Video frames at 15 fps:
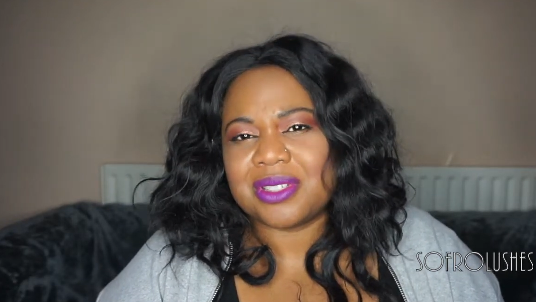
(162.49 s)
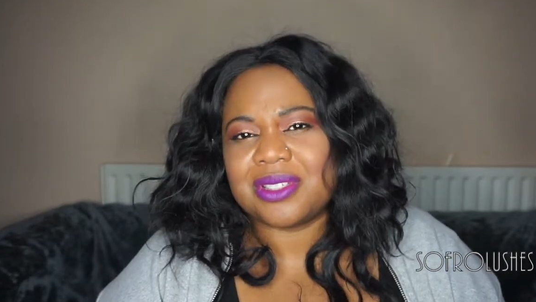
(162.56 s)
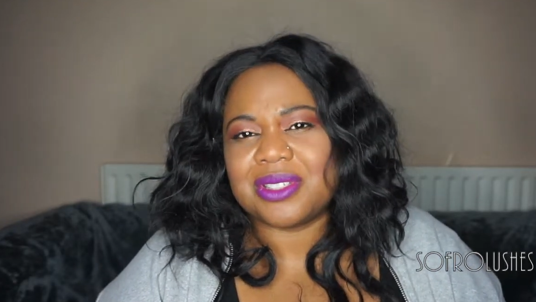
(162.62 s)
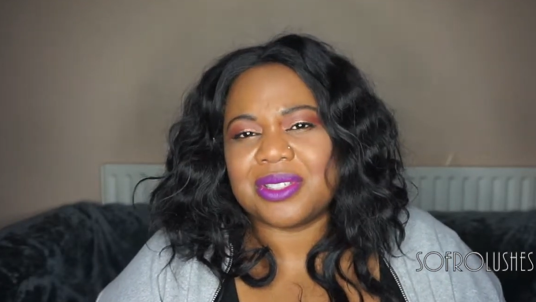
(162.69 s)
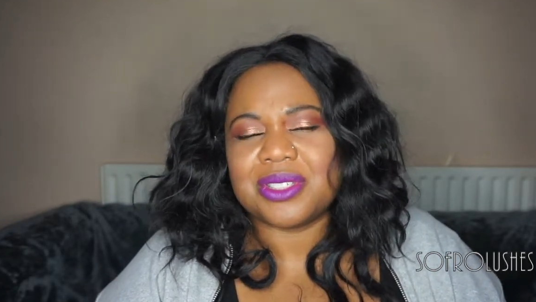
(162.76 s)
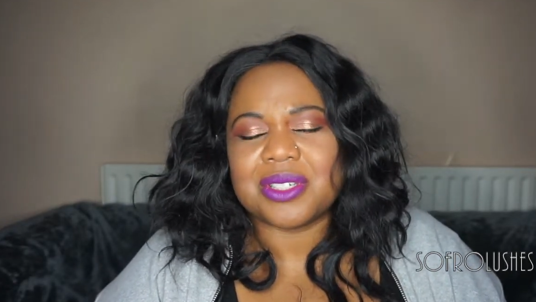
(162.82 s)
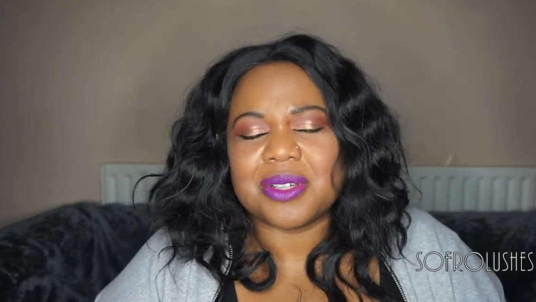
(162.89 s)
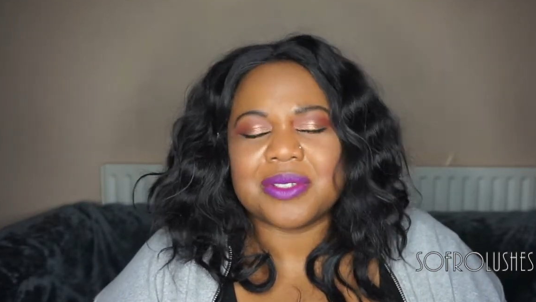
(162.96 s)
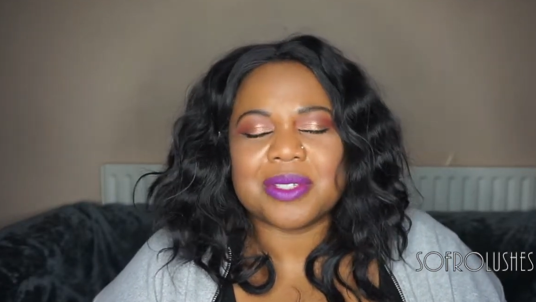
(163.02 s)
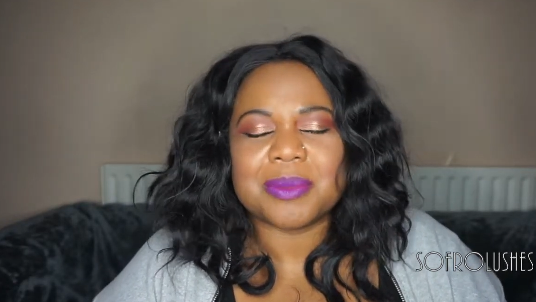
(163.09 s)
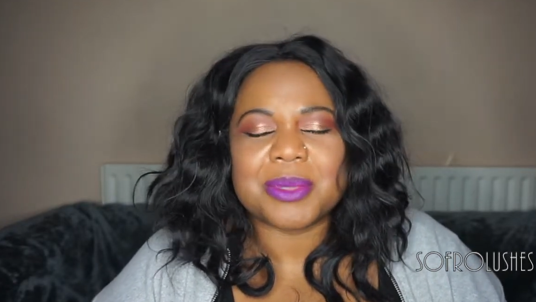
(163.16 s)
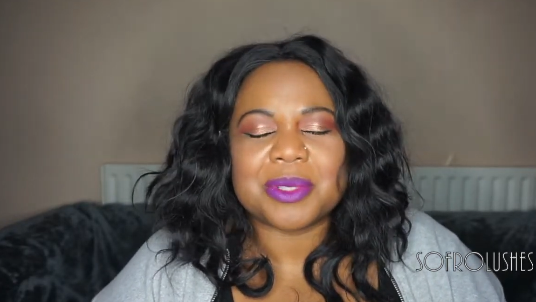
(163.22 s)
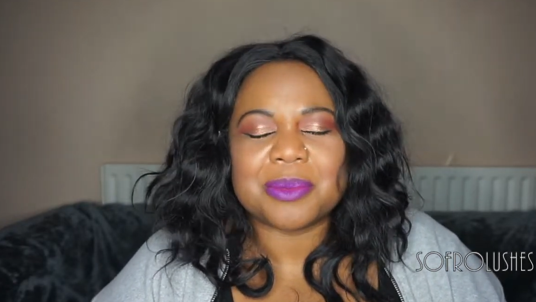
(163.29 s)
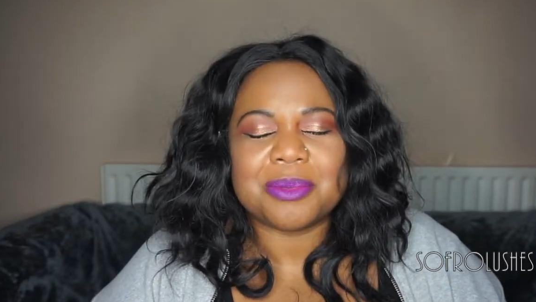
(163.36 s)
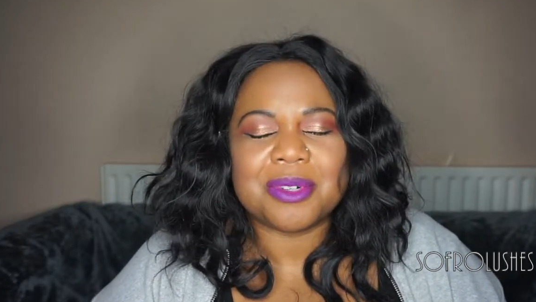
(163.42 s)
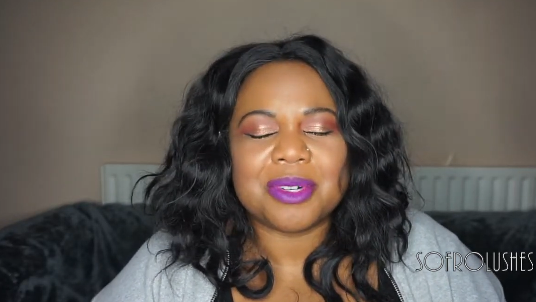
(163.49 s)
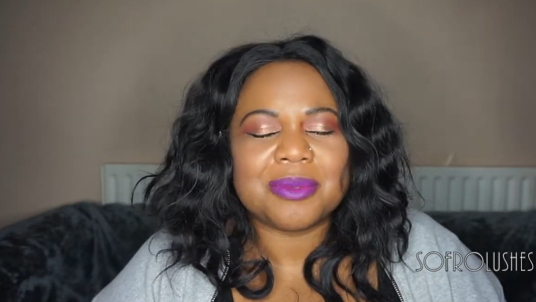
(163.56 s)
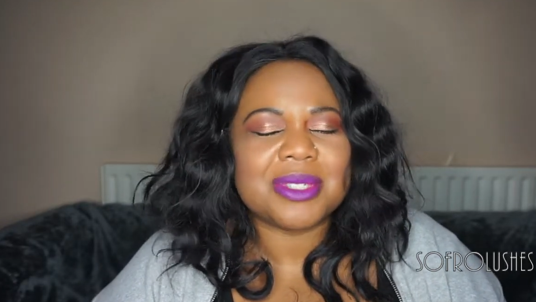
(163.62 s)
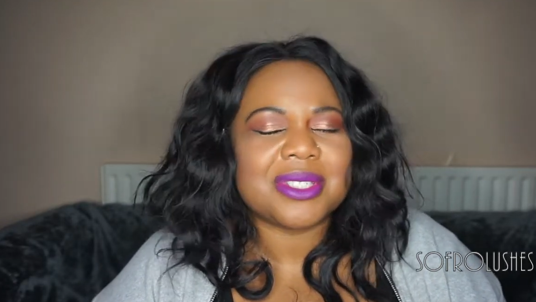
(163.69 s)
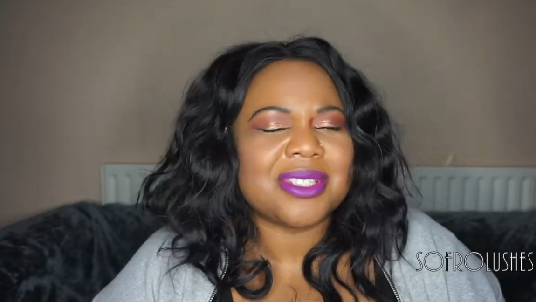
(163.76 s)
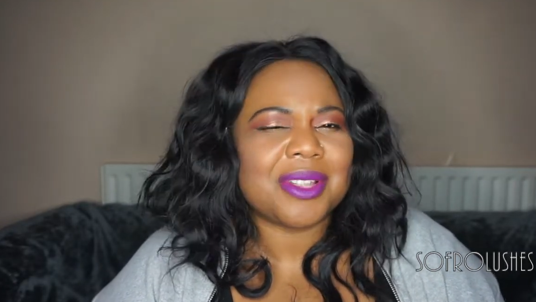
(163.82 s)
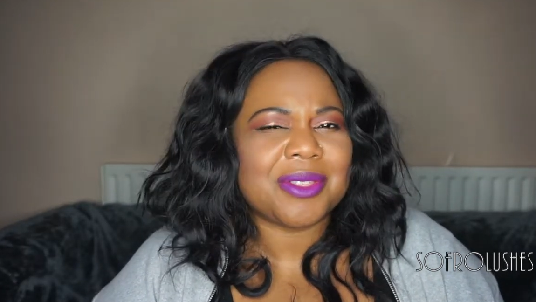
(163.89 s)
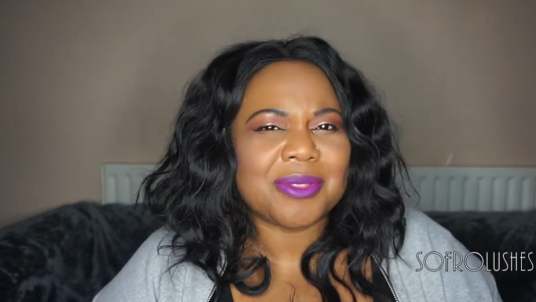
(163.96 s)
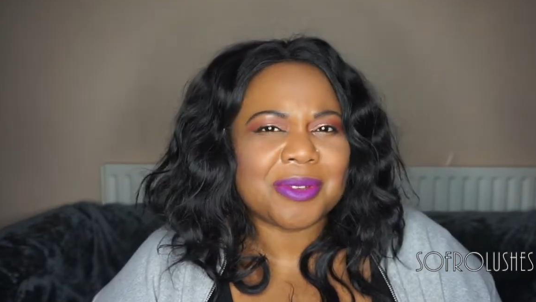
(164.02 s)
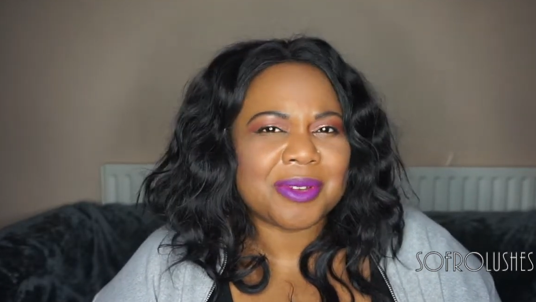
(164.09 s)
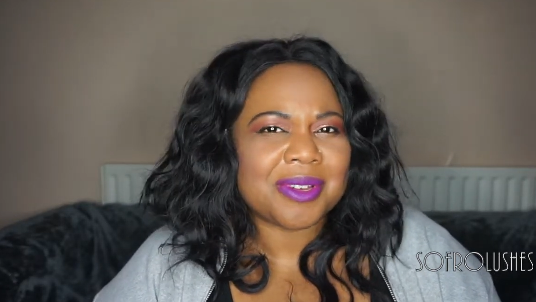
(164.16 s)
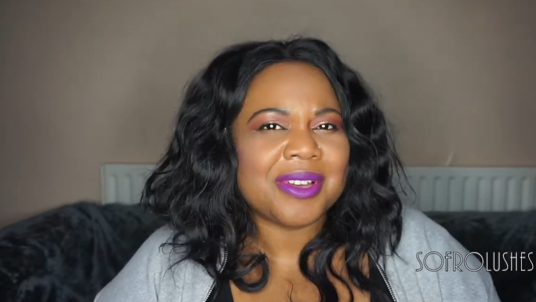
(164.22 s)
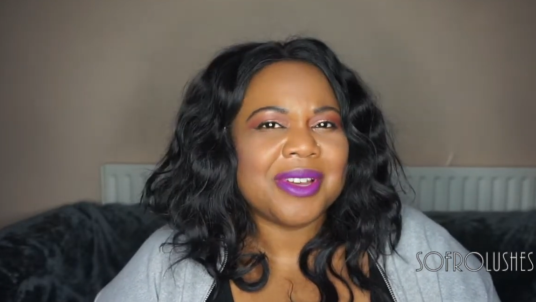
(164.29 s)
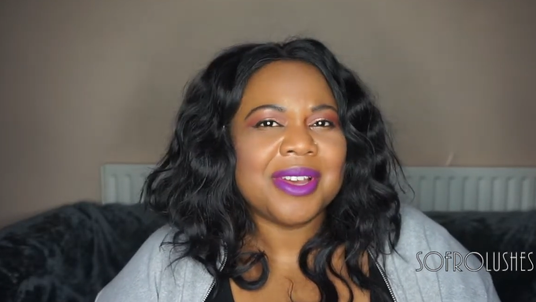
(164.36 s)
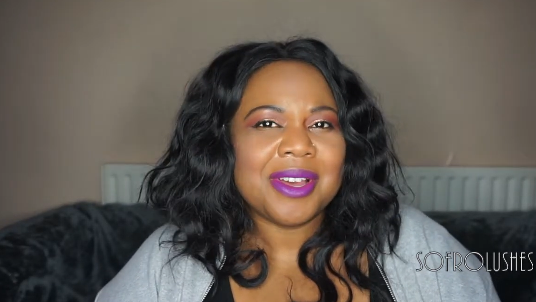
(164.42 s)
to show some support, which I
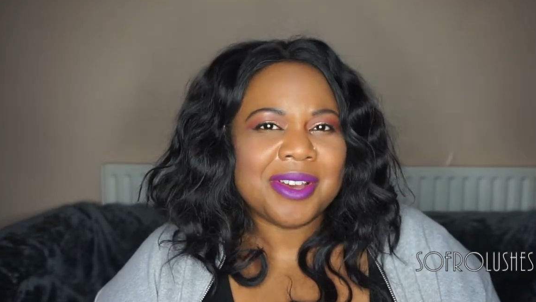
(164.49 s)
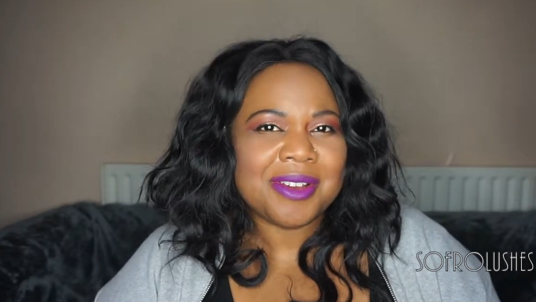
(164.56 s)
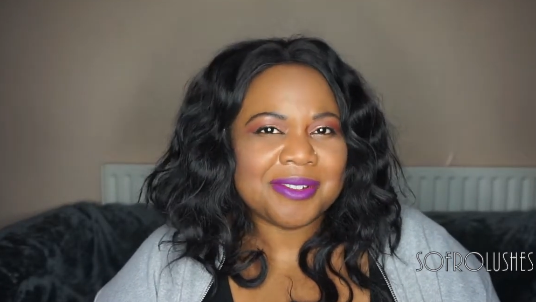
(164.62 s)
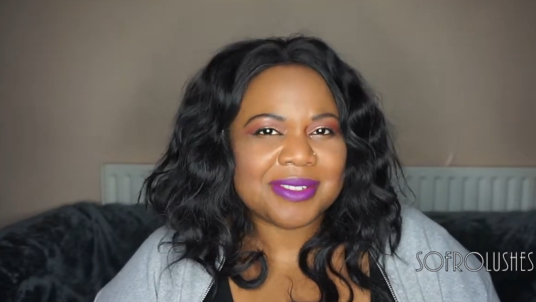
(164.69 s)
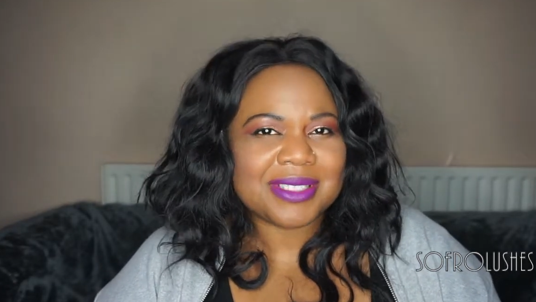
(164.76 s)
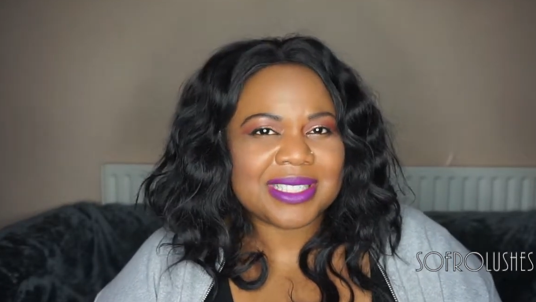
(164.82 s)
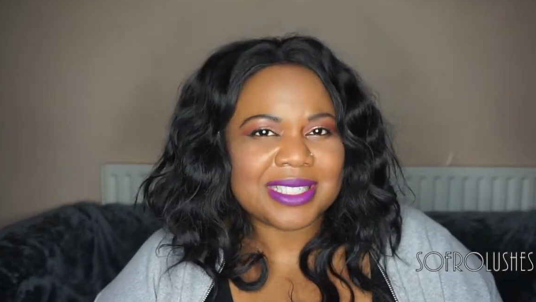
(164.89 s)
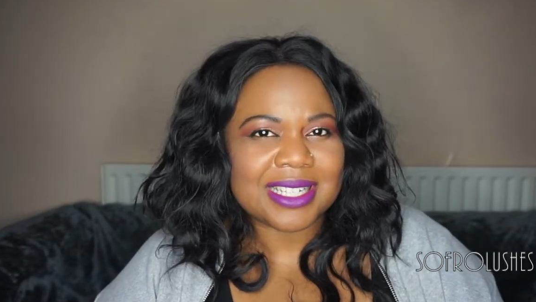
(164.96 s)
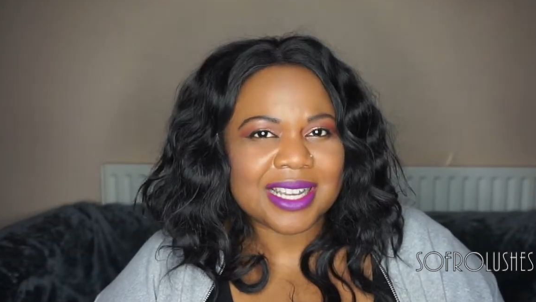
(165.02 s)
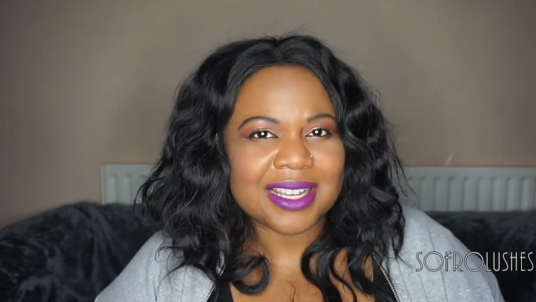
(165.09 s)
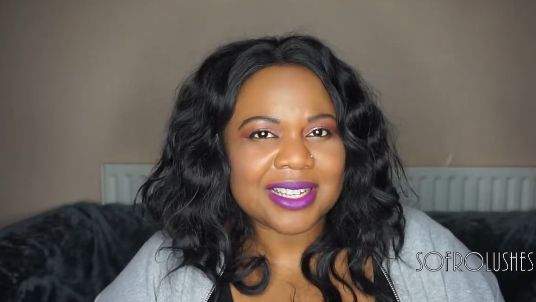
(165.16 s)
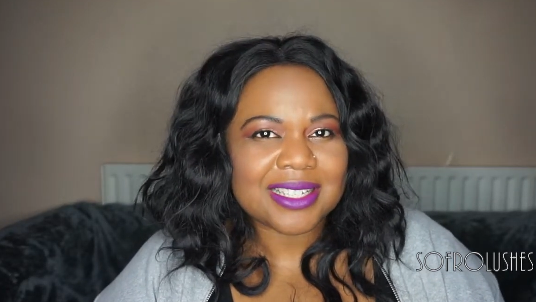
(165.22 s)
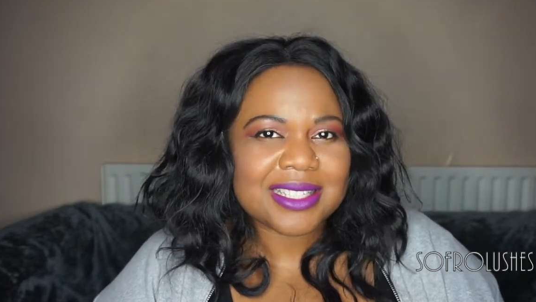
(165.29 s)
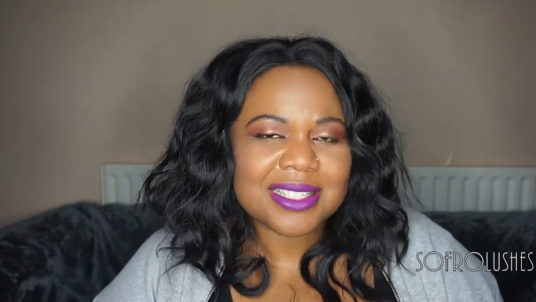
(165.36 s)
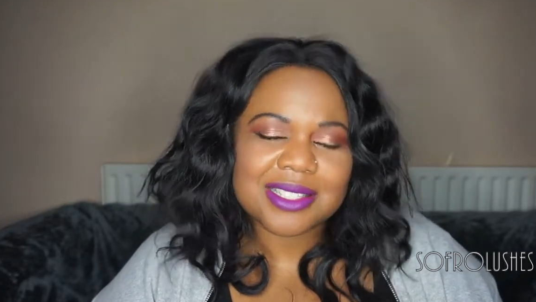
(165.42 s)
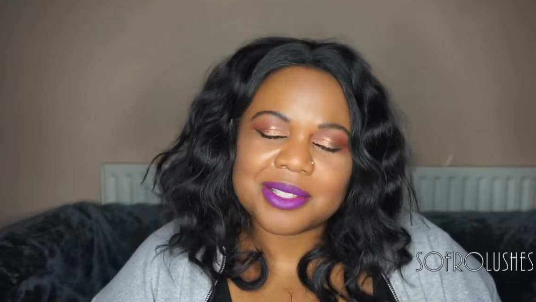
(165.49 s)
thought was nice.